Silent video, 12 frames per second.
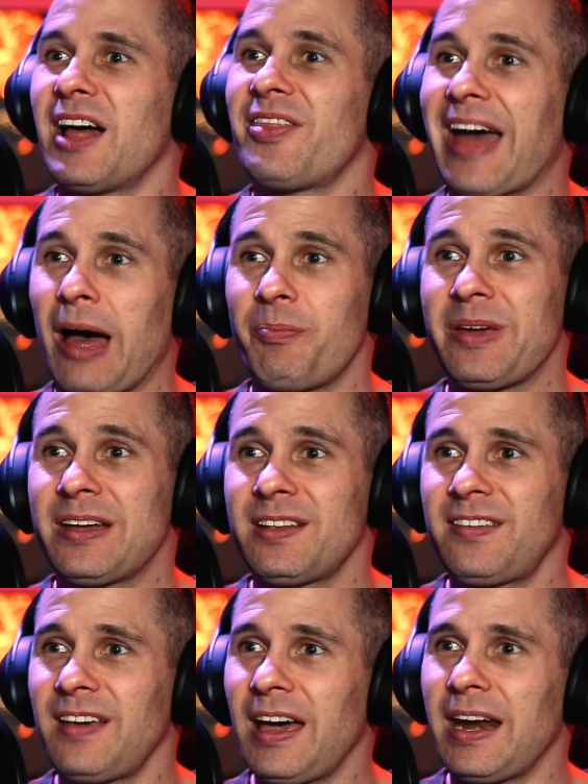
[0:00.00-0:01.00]
That being
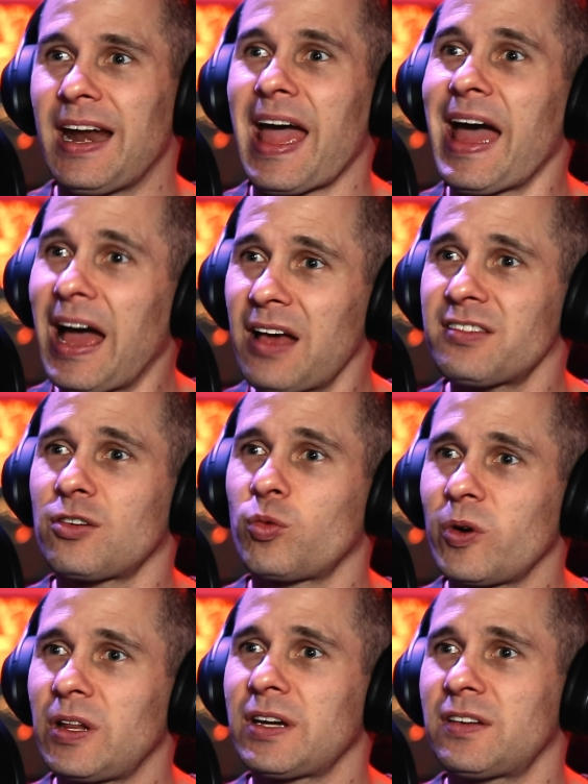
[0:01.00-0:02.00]
said, it has a
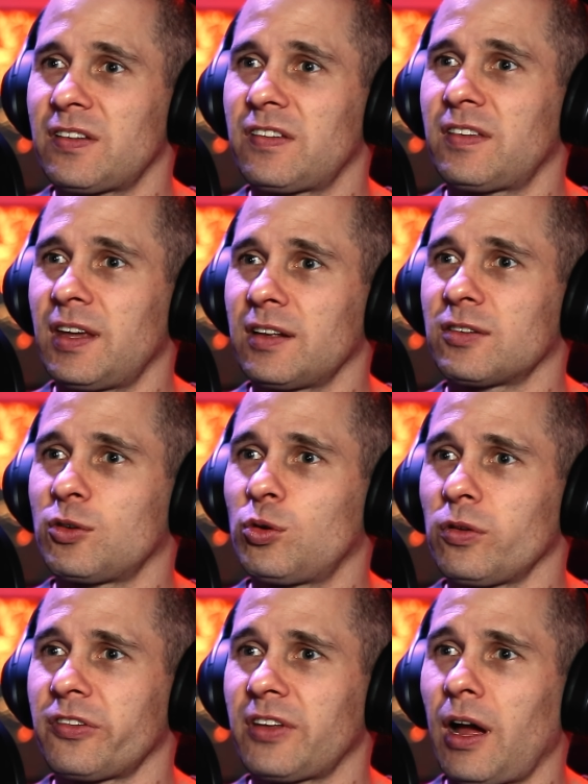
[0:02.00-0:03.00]
really distinct,
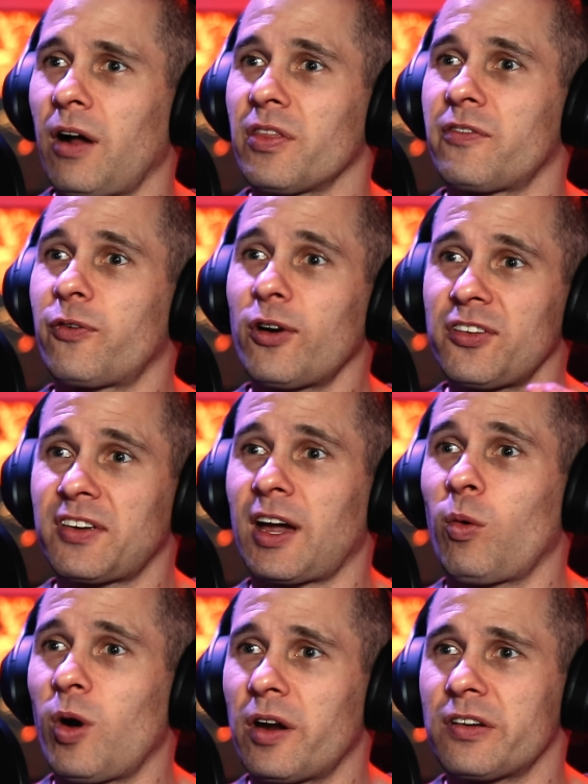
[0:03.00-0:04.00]
cool style. And the first thing I
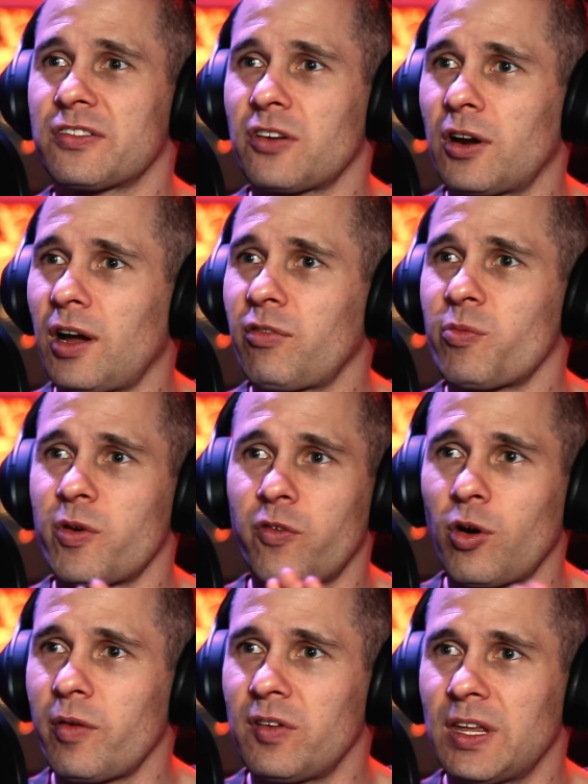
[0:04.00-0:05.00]
want to start off with
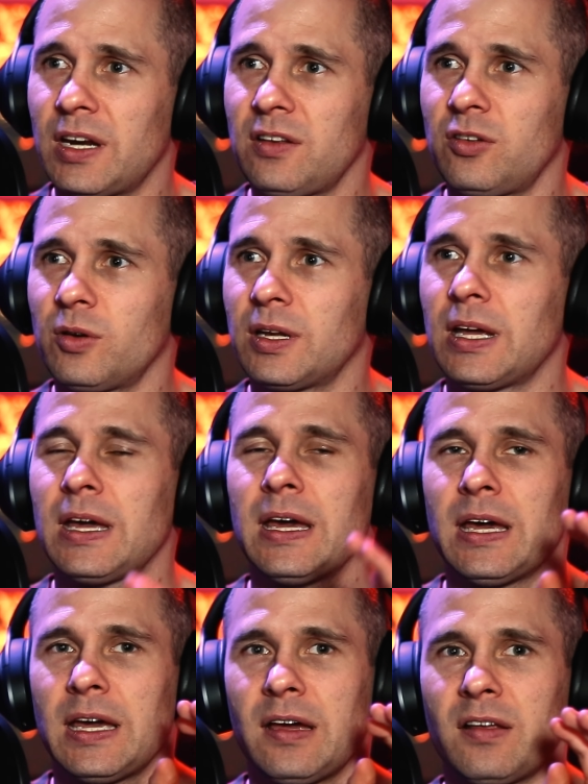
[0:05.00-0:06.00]
before we even get into it
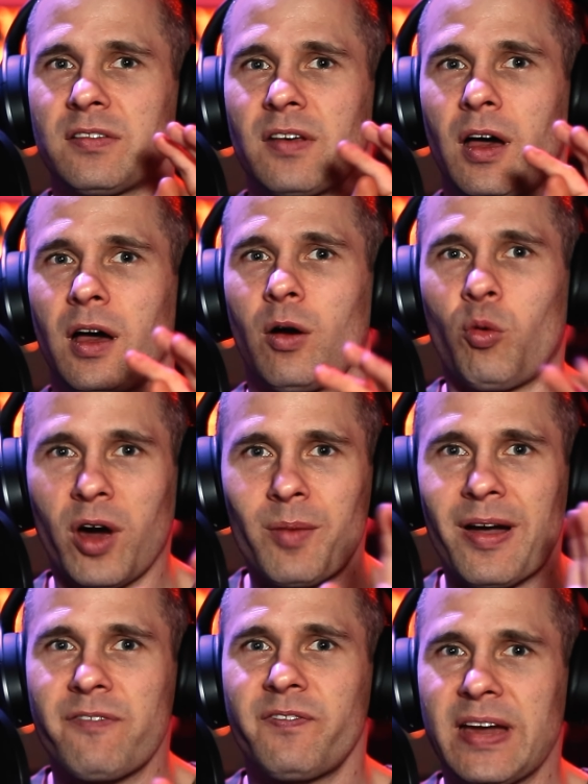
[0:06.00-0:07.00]
is one of
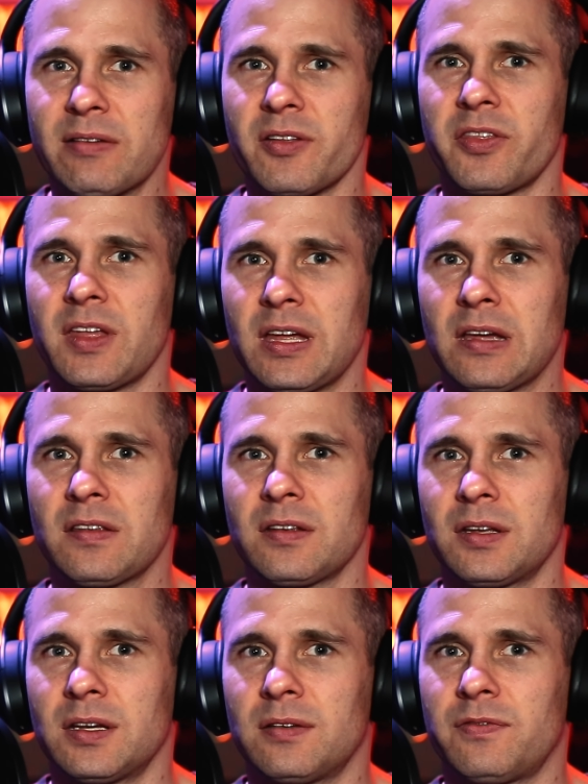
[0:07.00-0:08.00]
my favorite things
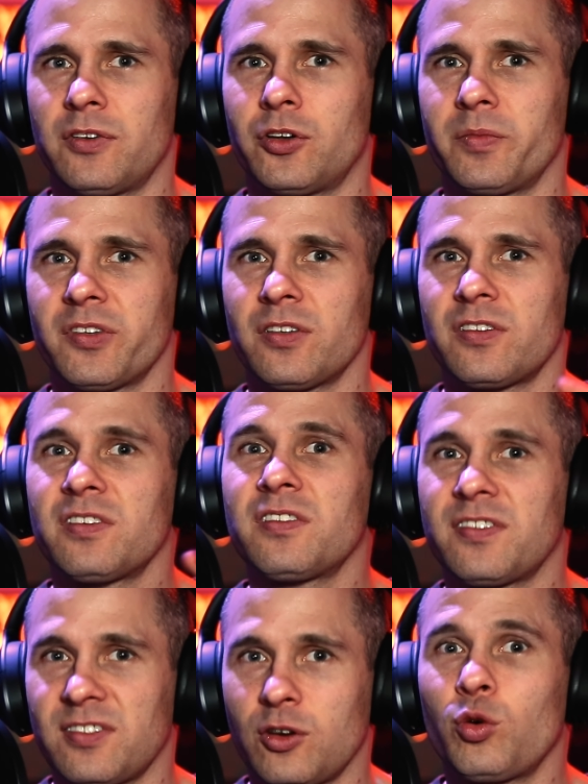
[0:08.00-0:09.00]
in films
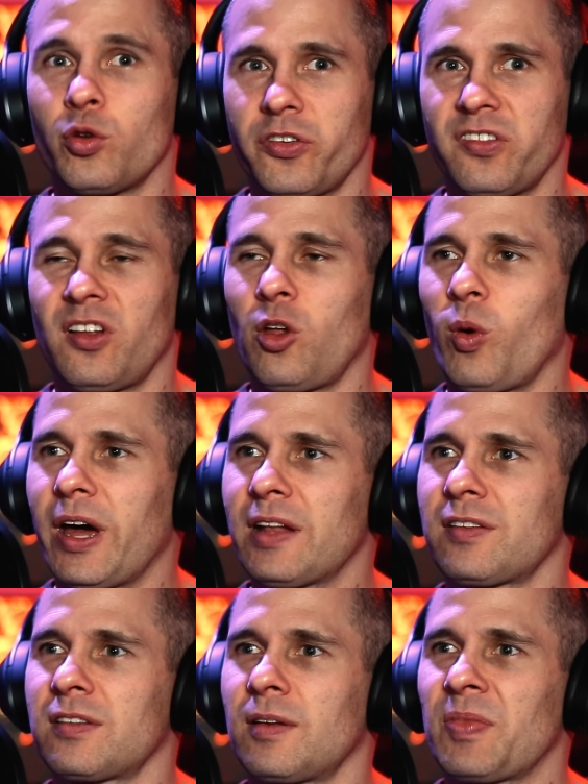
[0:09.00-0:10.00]
is cool
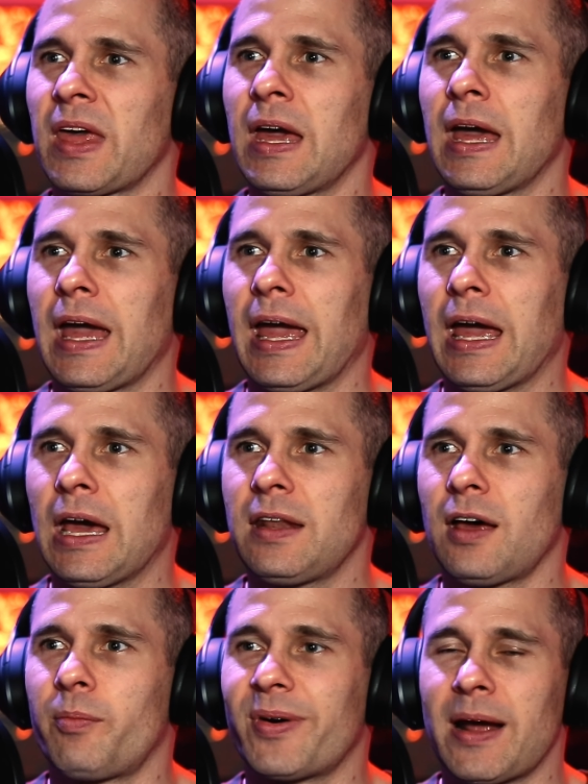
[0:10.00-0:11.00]
silhouettes. Mm-hmm.
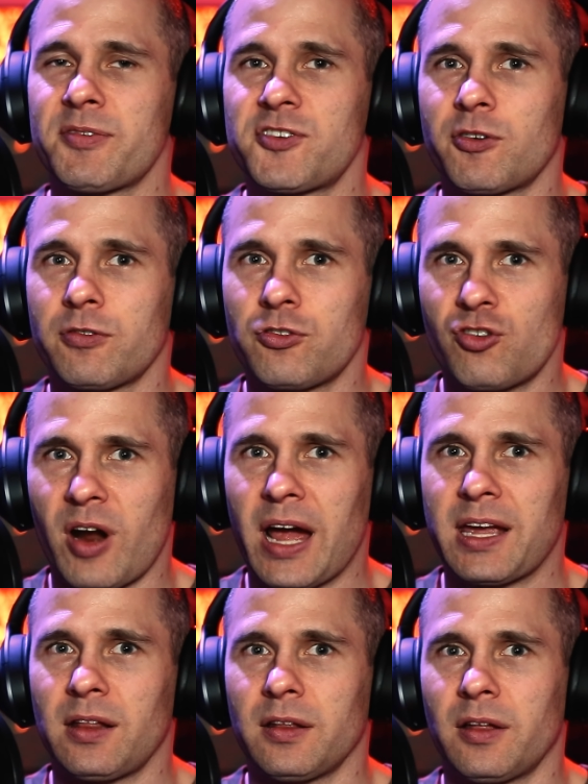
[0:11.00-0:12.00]
And Bram Stoker's
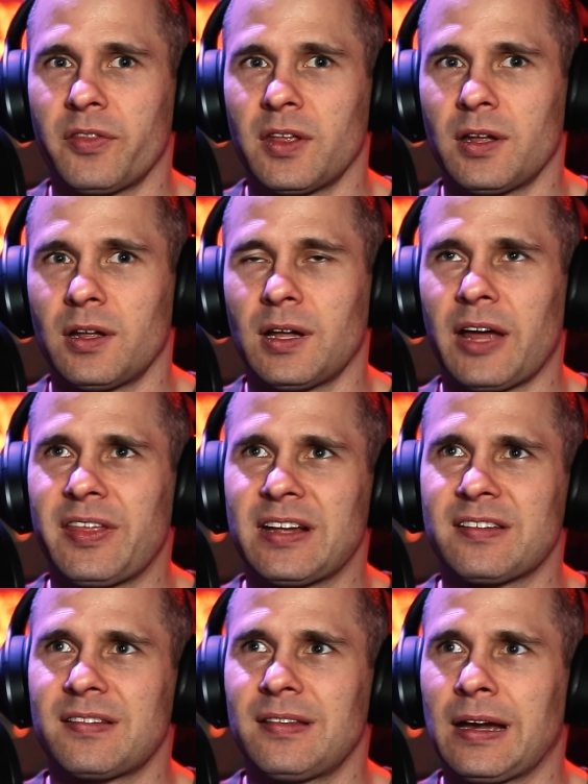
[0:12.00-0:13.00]
Dracula, I think
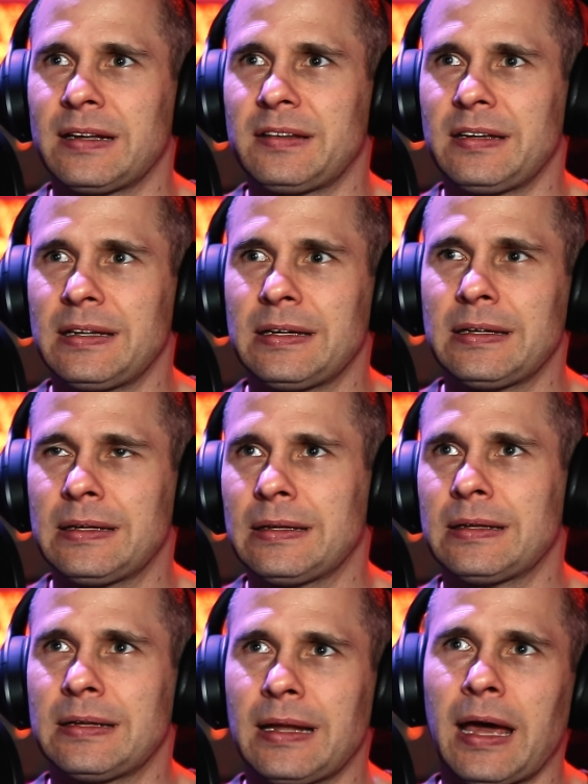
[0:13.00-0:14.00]
it's
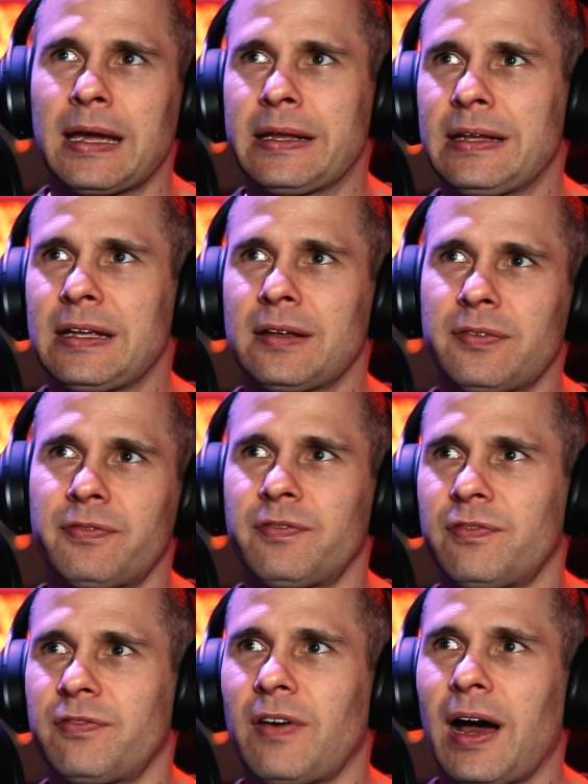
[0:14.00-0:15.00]

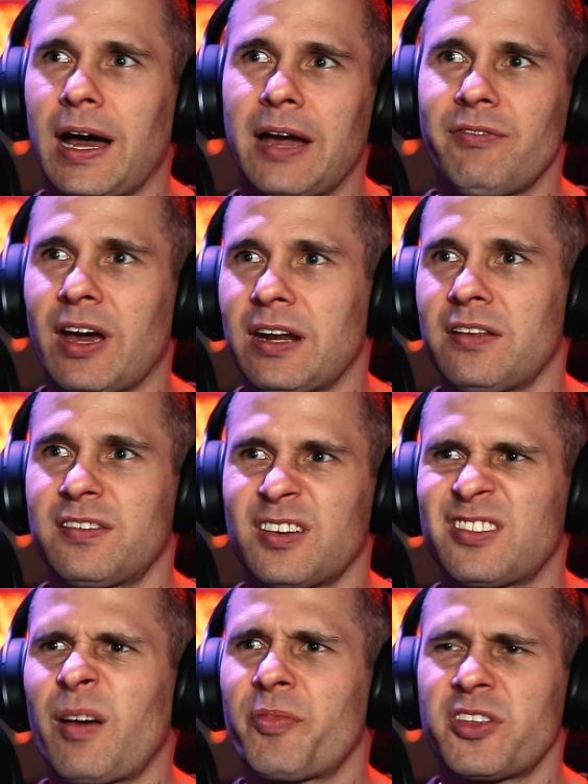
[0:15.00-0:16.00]
1995,
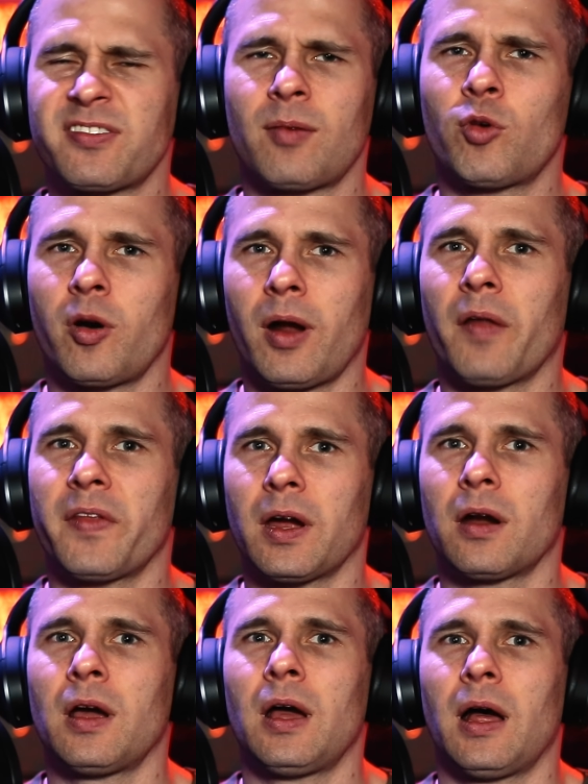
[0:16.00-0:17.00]
96, somewhere around there.